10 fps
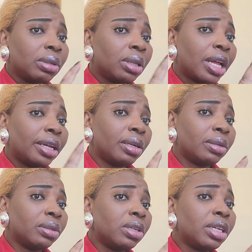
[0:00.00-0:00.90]
Like
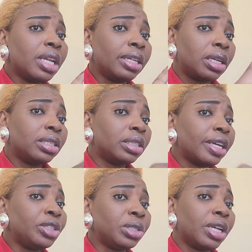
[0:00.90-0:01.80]
looking at
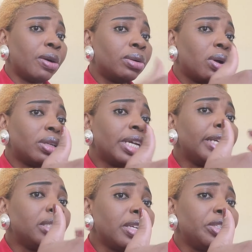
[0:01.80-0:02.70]
intentional, under
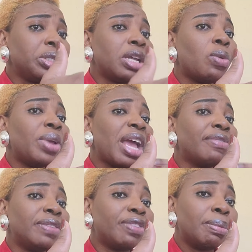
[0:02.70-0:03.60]
intentional, we
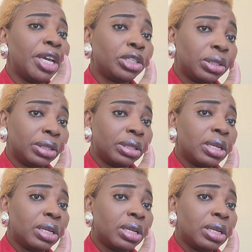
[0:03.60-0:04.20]
have defamation.